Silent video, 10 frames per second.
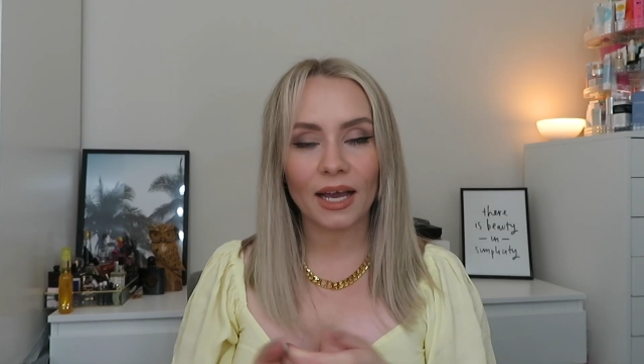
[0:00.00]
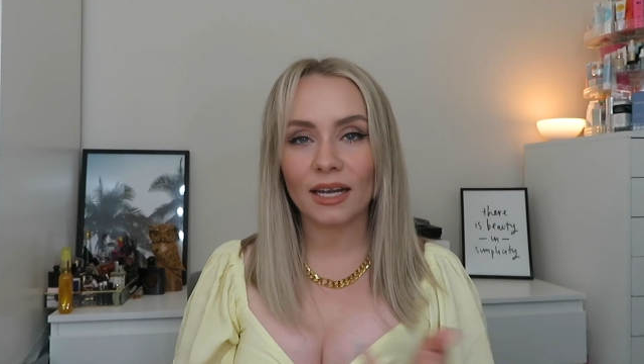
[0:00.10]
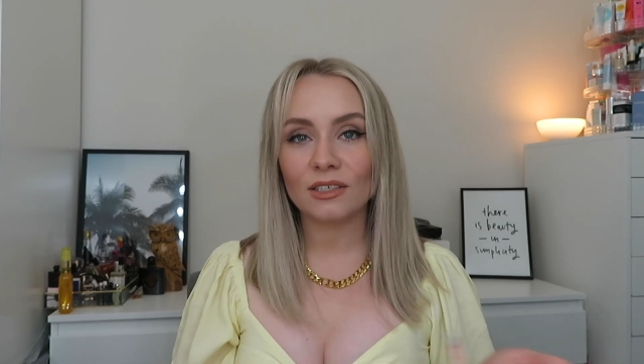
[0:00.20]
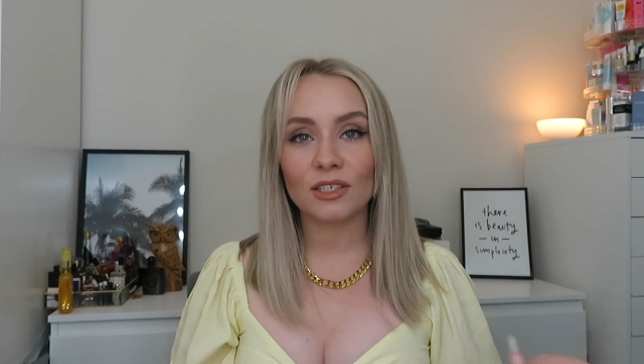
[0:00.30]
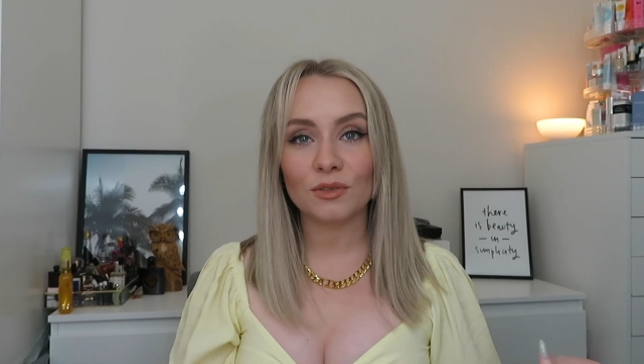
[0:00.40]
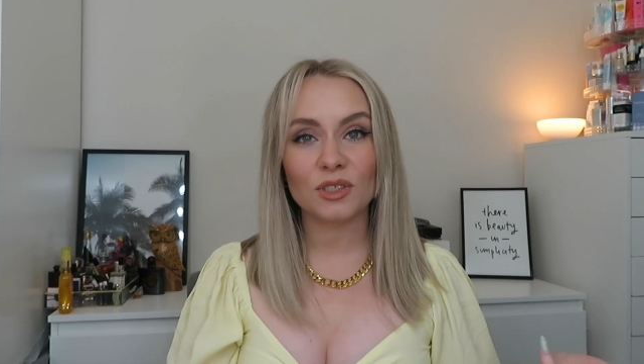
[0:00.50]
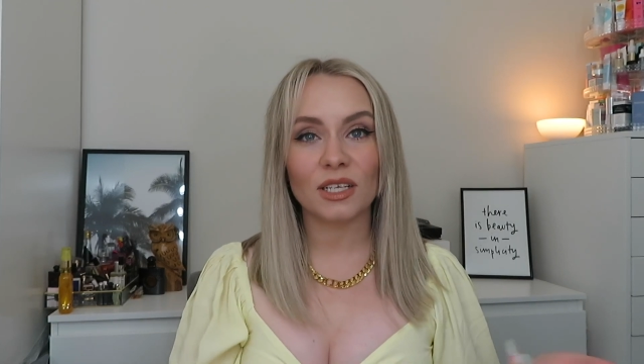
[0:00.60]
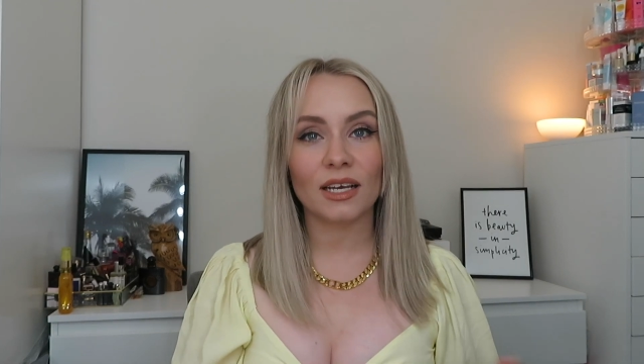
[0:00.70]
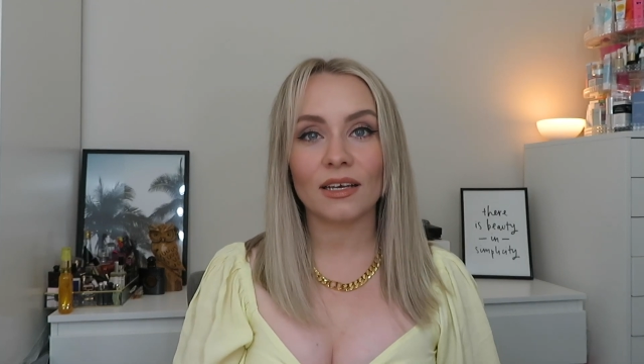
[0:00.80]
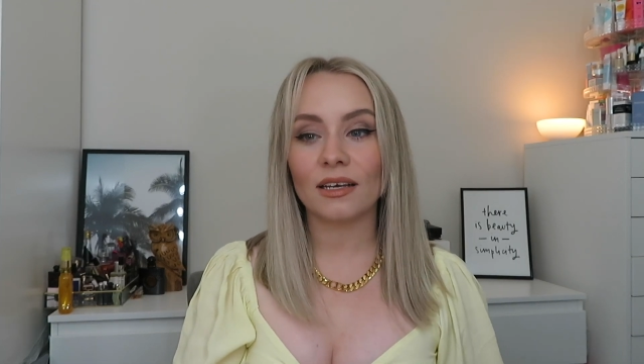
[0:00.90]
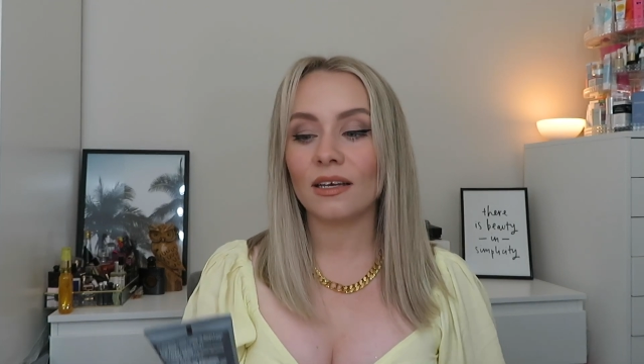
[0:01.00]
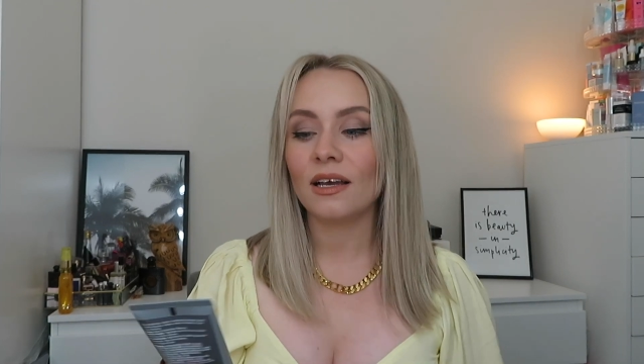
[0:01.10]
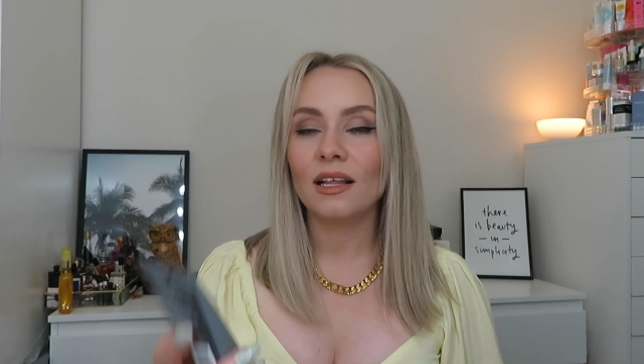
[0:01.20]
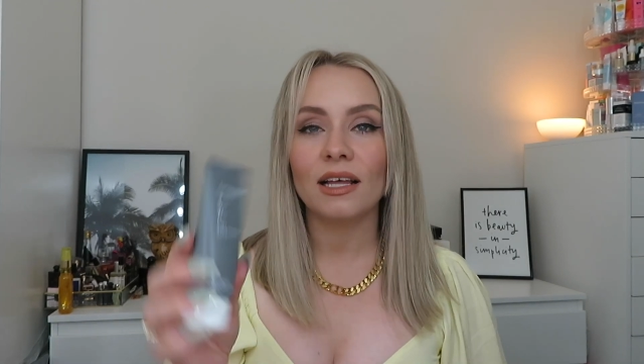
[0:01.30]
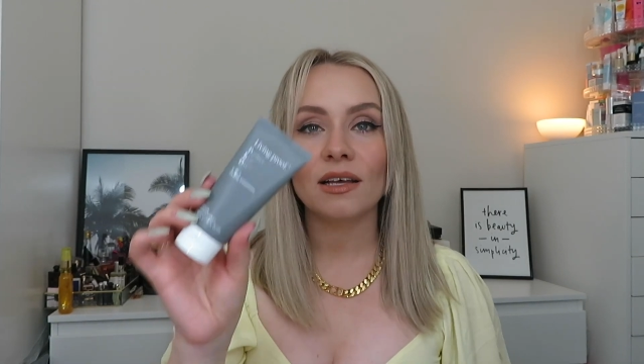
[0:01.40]
and it was just like a
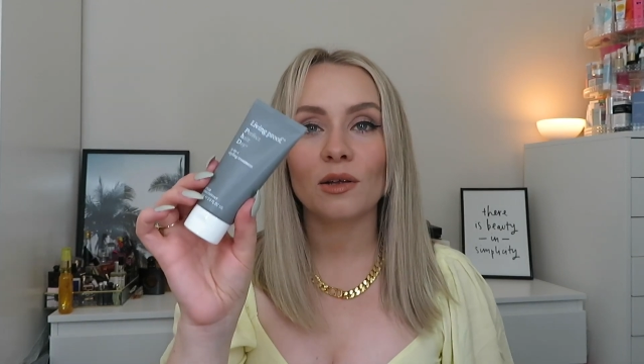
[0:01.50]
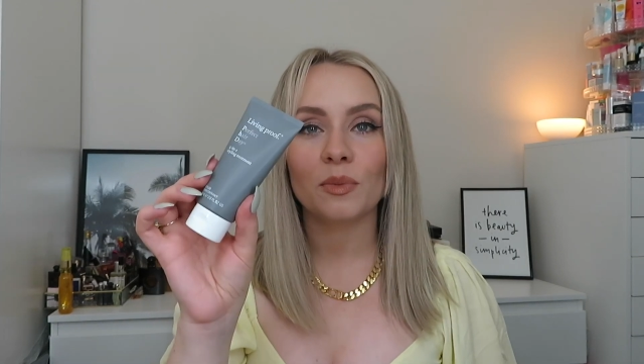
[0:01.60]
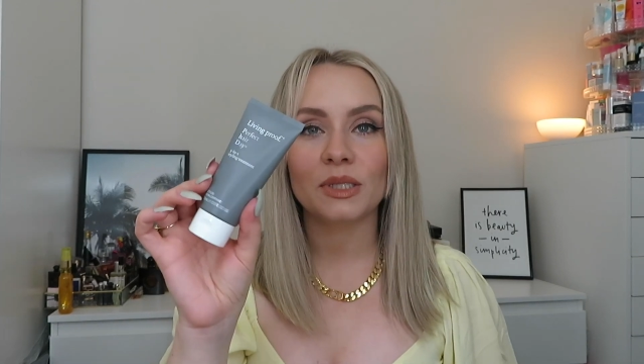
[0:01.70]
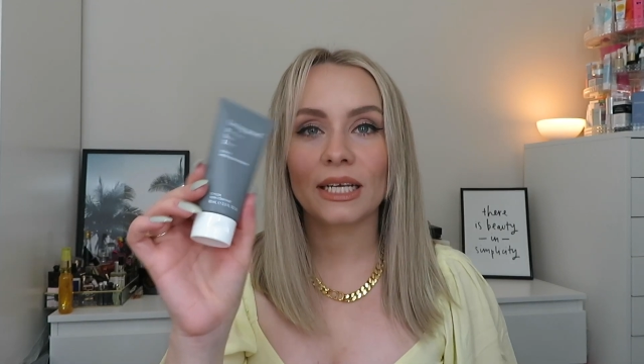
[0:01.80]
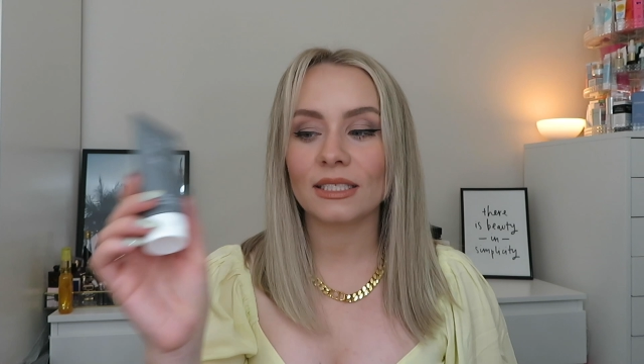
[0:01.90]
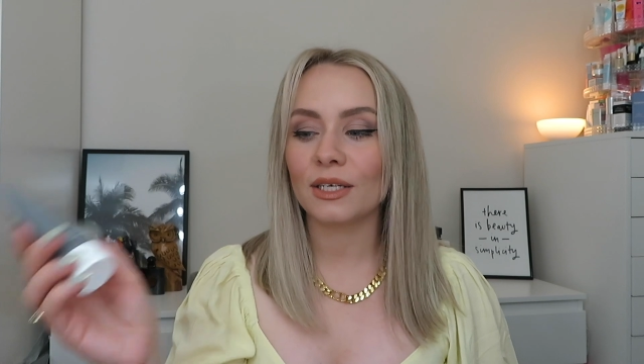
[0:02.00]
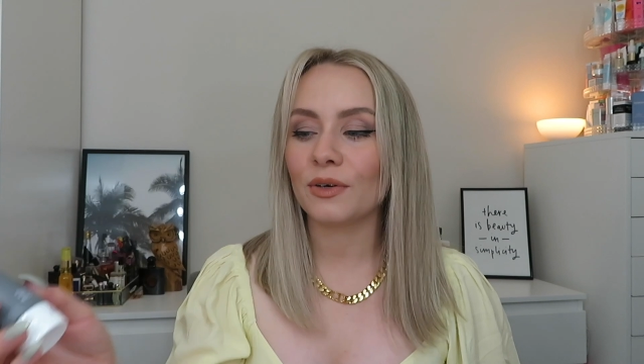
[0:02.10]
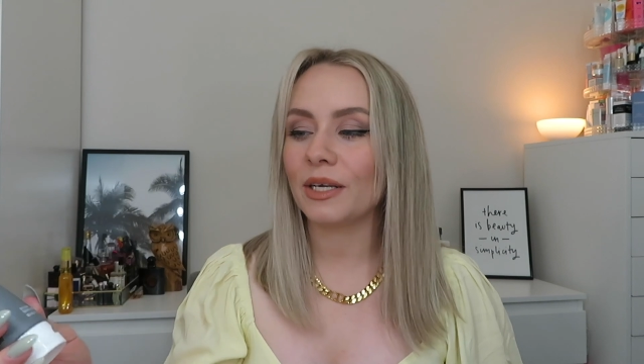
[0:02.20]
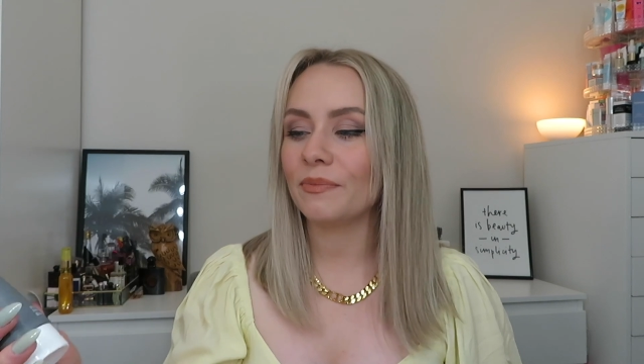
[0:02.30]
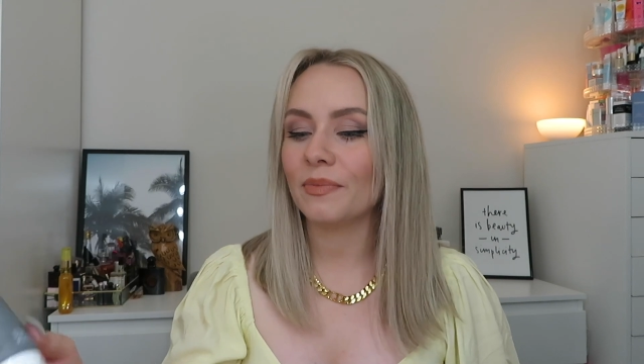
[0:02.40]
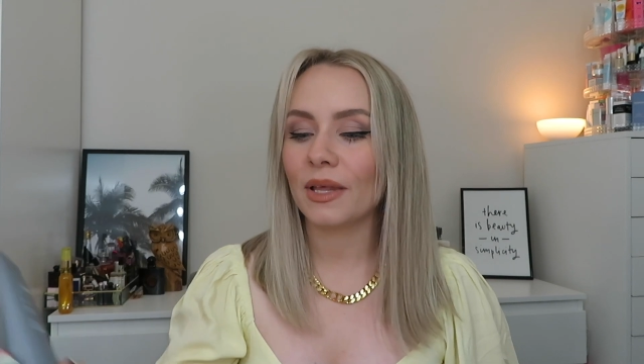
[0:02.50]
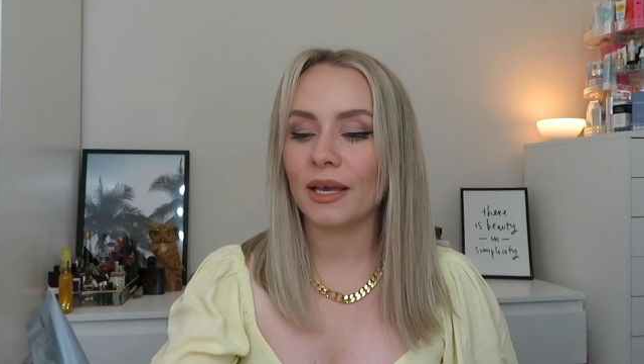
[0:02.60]
little protecting cream.